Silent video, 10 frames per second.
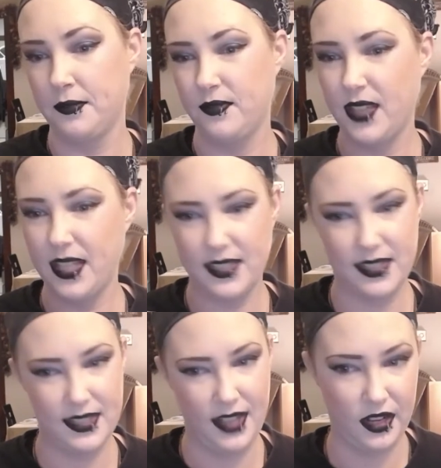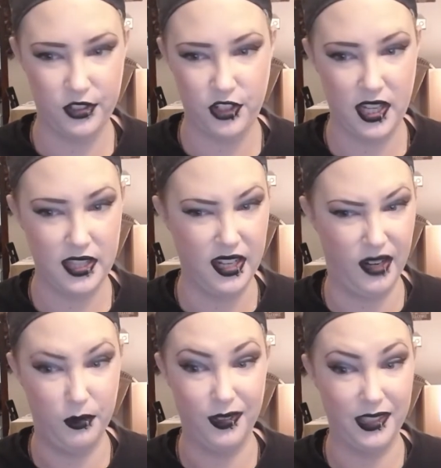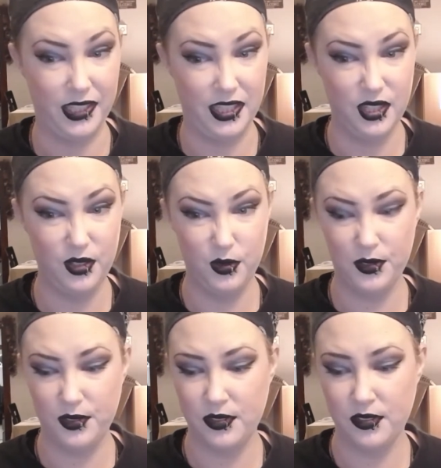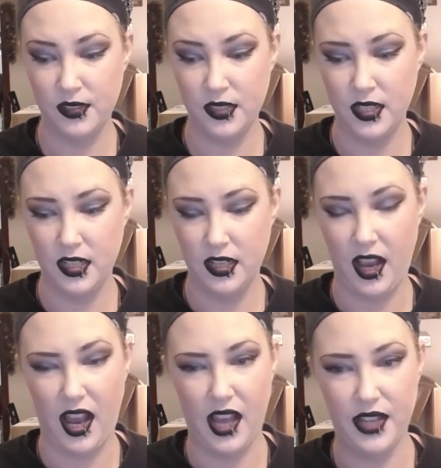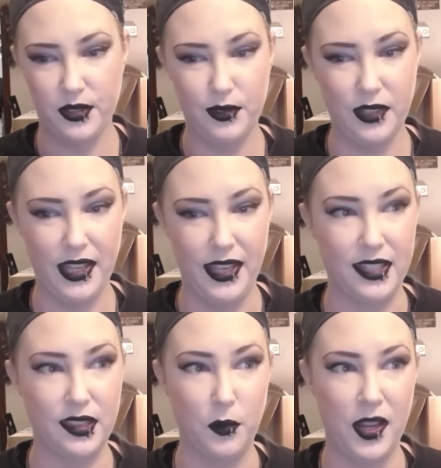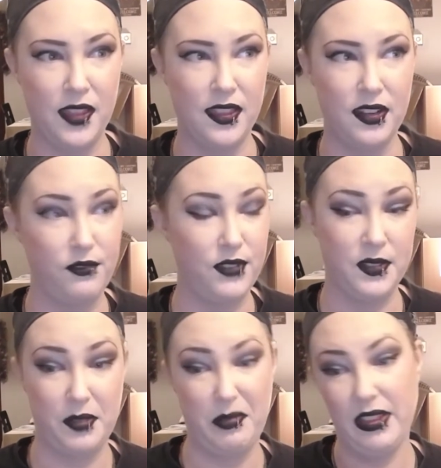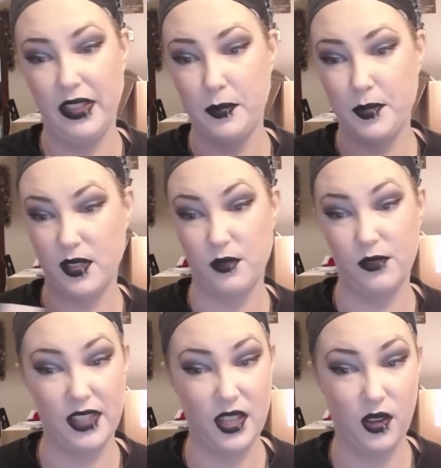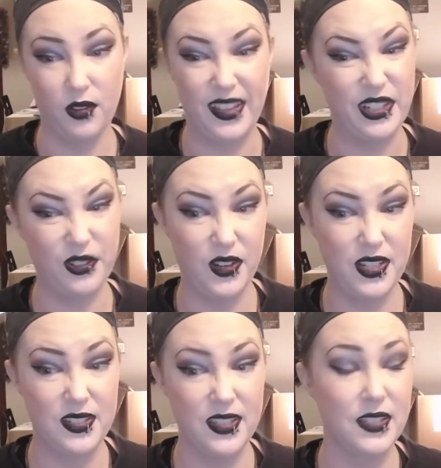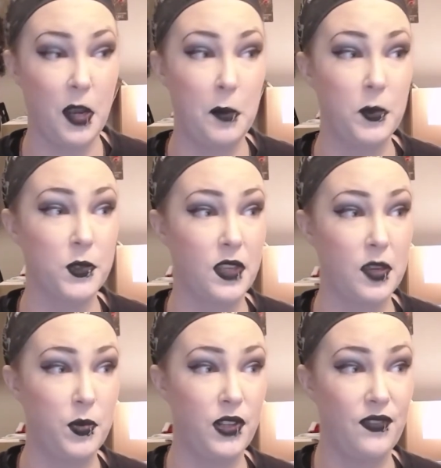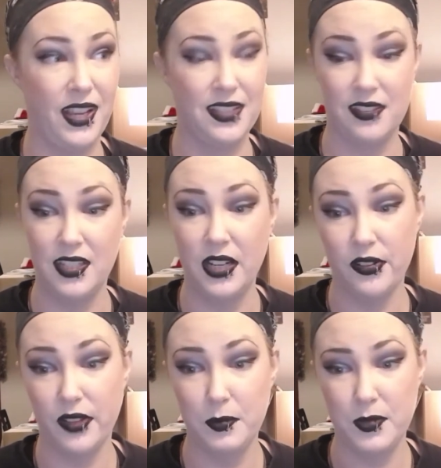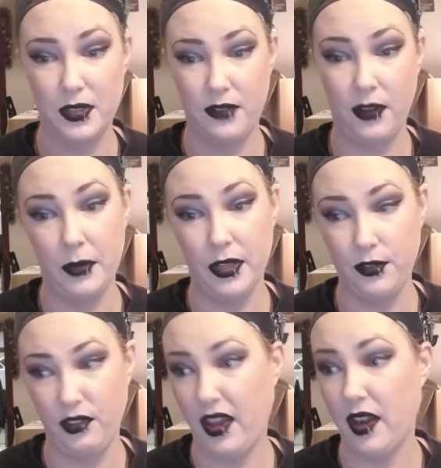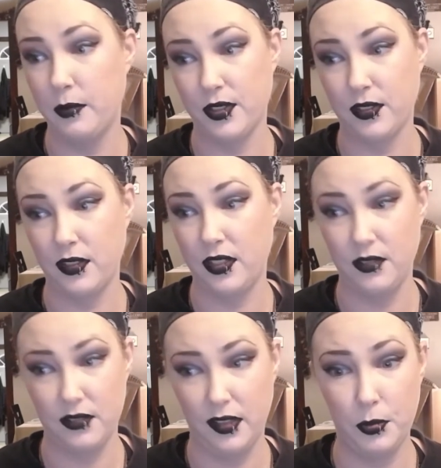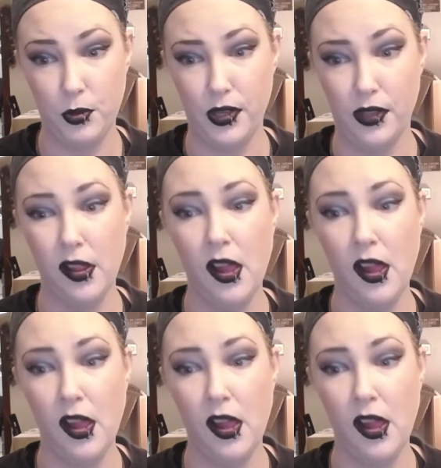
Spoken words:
it's not a shade that I would really use. I don't like the way that it feels on my lips. It's really like greasy. It's almost like putting Vaseline on your lips, and if I'm going to do that, I'm just going to use a lip oil.